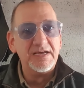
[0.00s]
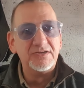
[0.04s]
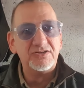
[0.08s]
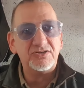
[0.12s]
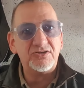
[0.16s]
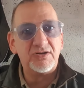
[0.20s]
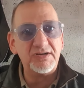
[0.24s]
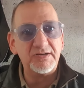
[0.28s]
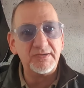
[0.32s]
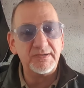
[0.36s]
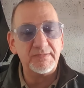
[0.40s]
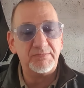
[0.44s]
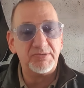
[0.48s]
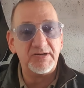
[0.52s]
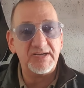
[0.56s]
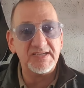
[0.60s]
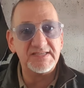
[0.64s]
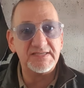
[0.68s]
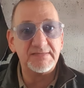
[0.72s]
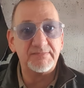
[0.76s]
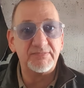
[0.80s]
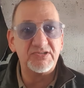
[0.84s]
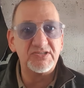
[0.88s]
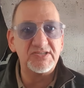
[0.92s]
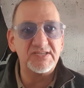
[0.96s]
Trying to
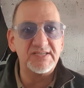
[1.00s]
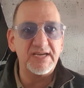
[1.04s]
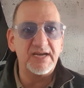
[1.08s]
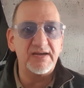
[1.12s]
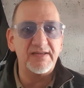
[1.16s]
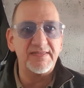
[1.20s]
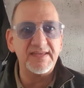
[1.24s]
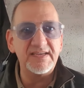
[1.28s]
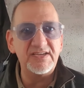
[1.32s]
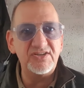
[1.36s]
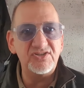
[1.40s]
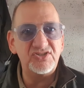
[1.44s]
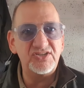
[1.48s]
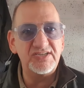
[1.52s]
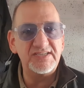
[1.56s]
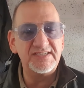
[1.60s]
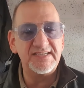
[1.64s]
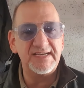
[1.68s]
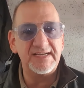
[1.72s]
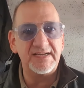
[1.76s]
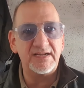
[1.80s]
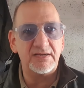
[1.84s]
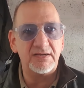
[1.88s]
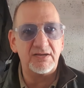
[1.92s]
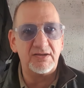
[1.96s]
impress her, because I think she
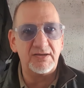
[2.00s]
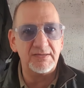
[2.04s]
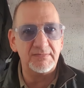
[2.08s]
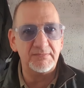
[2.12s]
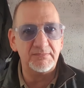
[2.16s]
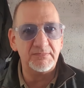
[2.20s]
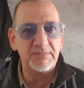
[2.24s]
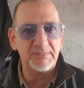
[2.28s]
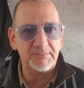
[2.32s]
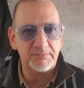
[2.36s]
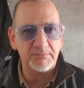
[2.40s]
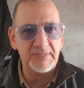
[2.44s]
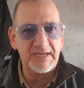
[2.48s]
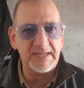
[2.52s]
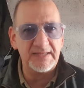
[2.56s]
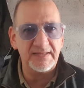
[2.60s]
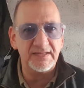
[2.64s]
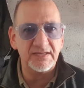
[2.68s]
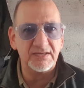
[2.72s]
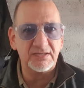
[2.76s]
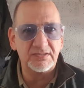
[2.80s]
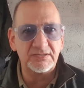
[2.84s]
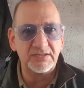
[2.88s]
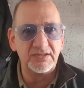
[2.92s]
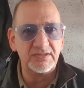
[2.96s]
said, I like men
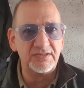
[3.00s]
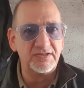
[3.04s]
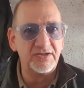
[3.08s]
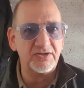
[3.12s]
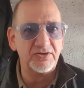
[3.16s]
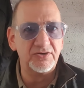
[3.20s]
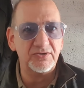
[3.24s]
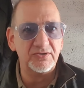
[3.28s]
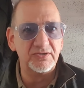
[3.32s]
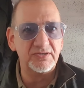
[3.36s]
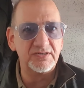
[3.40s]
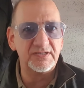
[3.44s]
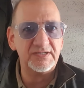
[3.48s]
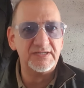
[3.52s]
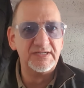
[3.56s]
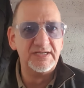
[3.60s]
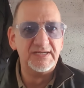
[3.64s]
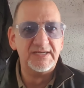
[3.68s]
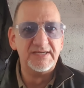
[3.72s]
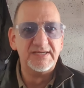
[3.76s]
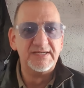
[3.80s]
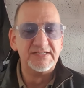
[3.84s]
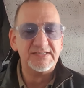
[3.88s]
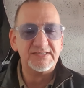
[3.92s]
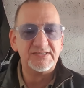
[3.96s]
that can cook.
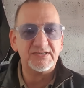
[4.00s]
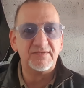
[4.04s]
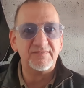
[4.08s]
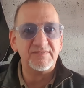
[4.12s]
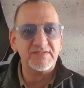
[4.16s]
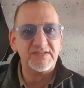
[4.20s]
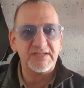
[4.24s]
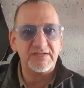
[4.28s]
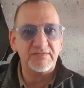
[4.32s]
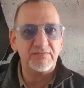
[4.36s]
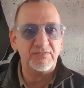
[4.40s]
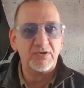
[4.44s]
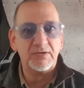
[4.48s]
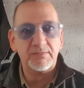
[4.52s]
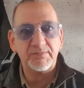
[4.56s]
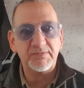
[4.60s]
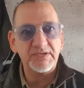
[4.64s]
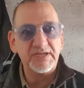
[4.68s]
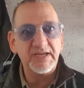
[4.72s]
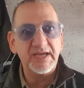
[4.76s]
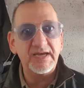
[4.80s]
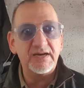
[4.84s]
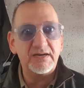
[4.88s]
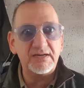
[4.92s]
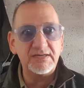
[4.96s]
So obviously Rob,
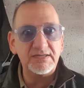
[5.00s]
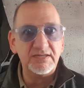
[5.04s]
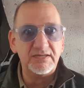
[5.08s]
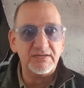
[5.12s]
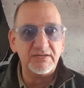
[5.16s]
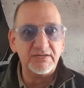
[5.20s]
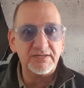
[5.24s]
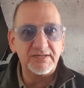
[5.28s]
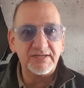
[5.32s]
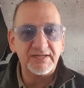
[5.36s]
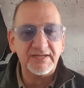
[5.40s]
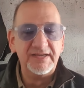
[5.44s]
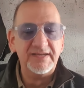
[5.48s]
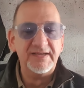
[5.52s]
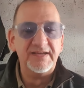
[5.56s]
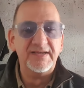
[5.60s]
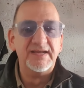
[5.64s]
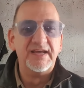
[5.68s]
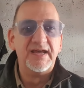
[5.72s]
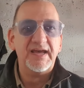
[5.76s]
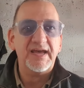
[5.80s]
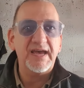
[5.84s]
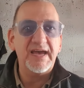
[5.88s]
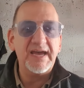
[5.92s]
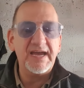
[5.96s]
yeah, I can cook.
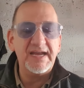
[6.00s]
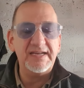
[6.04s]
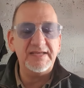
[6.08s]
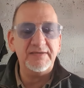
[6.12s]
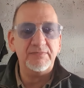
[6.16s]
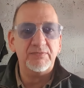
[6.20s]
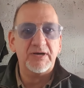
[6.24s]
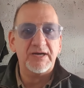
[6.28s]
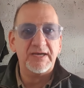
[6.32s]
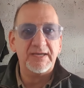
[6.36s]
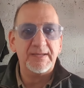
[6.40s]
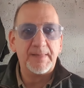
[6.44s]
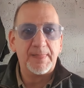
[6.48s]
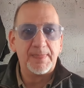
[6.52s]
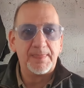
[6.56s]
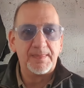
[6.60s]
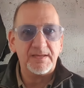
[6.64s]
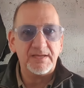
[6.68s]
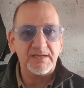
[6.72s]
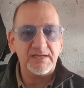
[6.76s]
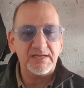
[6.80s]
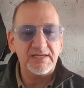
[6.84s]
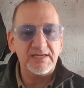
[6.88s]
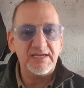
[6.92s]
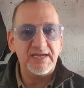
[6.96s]
Anyway,
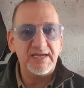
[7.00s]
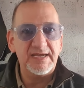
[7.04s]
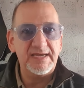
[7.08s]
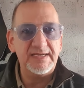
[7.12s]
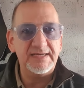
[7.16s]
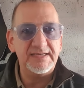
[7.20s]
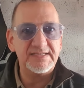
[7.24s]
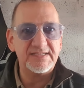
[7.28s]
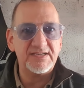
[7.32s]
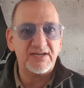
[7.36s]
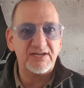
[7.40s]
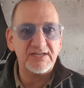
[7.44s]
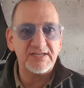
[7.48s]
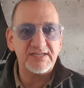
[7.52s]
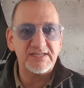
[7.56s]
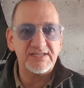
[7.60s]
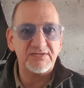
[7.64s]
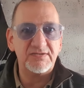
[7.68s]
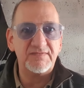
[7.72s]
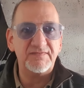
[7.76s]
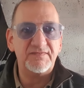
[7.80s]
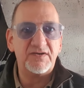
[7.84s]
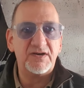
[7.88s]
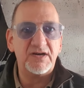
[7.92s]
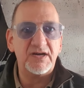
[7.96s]
he decided to
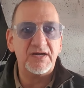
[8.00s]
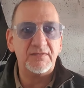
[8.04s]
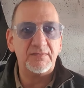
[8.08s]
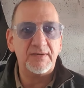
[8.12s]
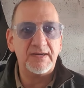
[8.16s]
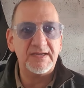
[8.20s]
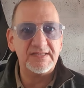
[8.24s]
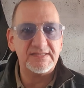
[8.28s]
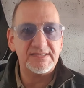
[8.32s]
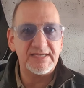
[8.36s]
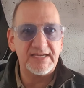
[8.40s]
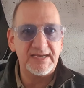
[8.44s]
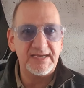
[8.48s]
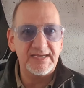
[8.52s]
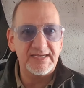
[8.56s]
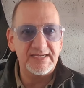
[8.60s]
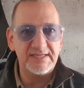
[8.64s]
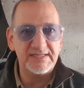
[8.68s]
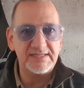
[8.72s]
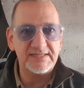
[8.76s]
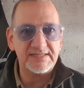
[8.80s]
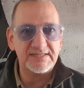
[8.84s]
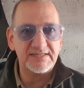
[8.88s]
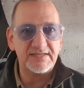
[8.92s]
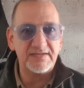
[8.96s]
invite her around to
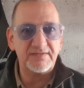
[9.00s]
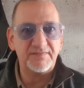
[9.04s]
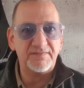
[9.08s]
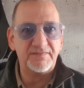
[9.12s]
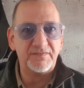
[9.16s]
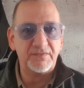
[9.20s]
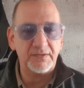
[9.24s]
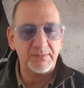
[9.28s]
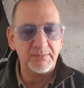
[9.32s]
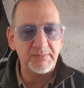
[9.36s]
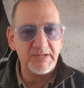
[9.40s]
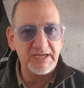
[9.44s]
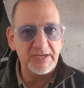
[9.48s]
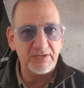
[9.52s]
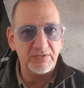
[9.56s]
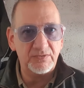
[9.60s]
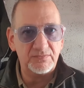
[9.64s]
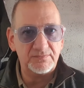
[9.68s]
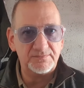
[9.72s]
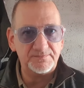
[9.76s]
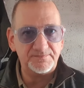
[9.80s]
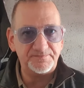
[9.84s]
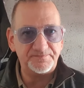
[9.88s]
his for a meal.